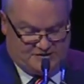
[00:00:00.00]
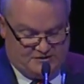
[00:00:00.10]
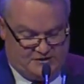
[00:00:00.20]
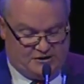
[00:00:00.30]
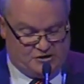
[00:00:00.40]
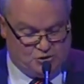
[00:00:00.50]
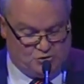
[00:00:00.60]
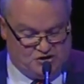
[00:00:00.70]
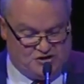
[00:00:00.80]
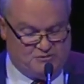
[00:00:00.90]
in the future.
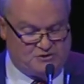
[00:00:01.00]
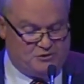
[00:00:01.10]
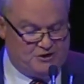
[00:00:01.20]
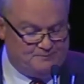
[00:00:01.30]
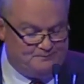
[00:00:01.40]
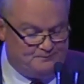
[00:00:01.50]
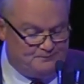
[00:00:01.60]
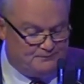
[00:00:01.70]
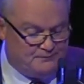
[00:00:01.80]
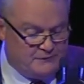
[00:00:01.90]
We have the
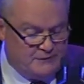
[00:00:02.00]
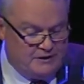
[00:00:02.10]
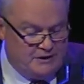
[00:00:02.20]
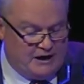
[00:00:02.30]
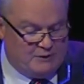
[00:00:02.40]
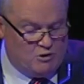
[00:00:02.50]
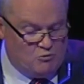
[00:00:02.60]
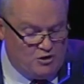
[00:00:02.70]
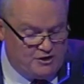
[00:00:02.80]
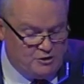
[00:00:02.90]
polarised issues of
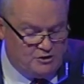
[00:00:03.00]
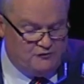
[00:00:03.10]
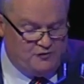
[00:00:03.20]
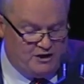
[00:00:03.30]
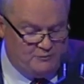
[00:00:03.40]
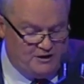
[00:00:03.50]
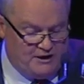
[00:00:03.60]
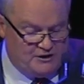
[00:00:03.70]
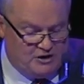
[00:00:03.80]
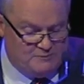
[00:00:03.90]
an ageing
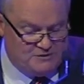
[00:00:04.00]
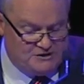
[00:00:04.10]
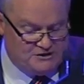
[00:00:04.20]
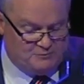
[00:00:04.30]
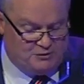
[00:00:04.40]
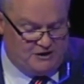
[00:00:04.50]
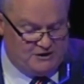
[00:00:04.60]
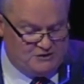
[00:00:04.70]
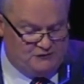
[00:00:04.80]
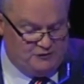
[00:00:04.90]
and yet a very young
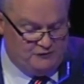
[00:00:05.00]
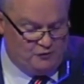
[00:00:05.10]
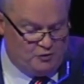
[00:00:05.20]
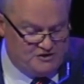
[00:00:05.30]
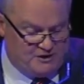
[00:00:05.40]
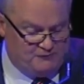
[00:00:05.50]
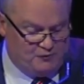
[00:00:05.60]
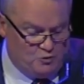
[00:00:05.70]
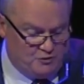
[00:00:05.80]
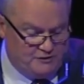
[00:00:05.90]
list and a shortage in
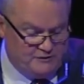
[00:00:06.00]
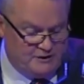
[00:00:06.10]
between.